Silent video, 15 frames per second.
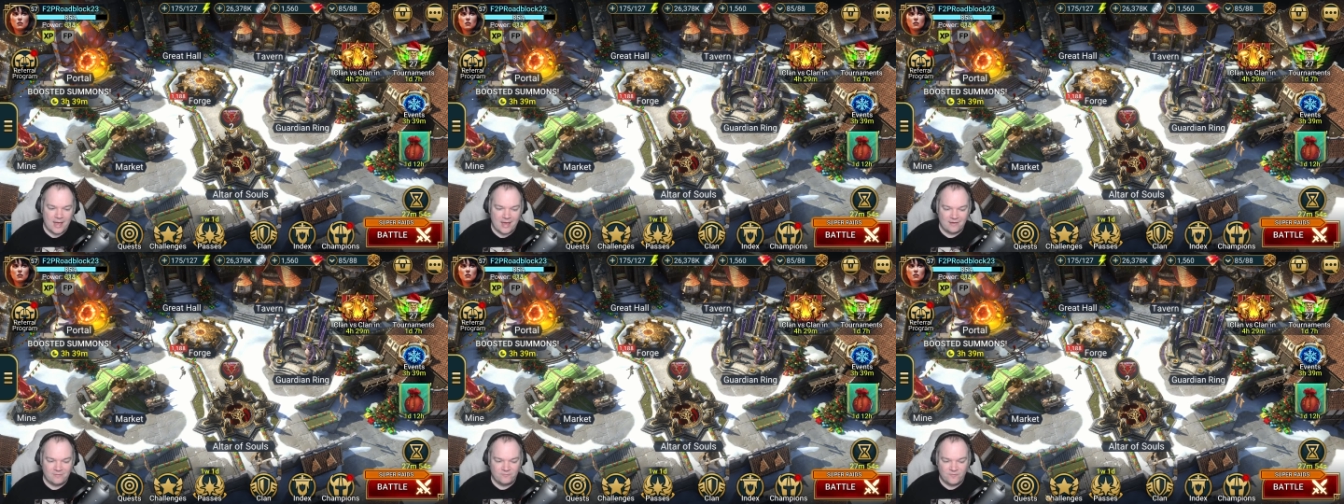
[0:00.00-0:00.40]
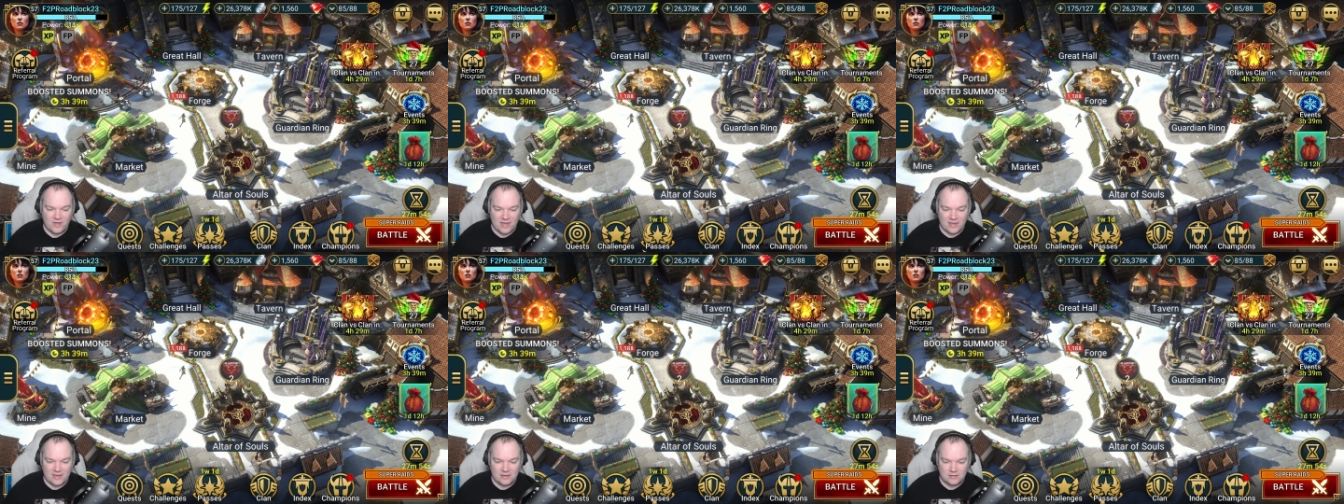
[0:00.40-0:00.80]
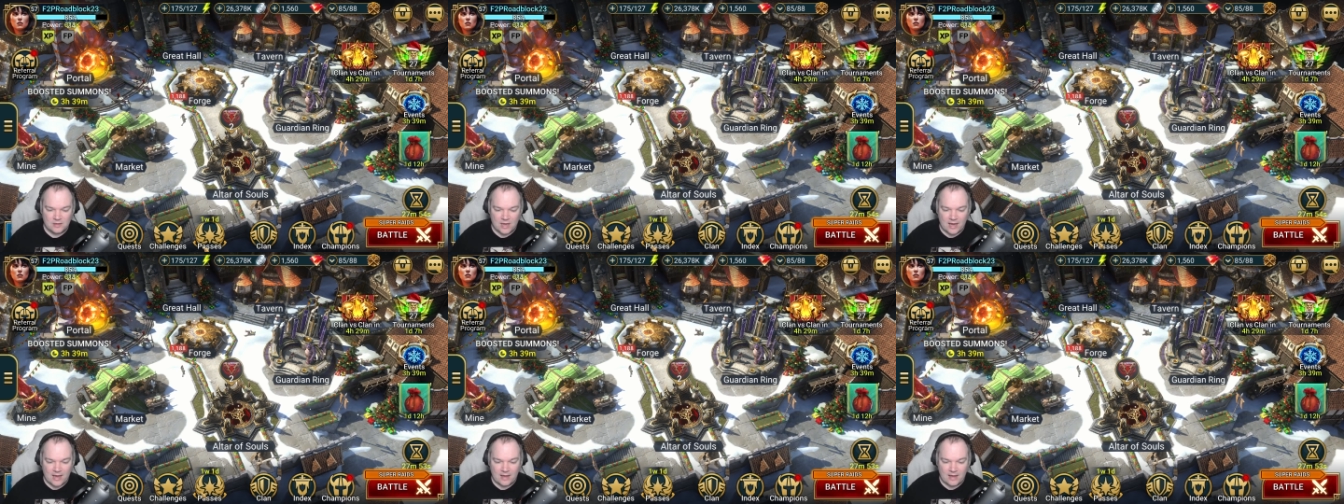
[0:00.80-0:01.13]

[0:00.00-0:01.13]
And then I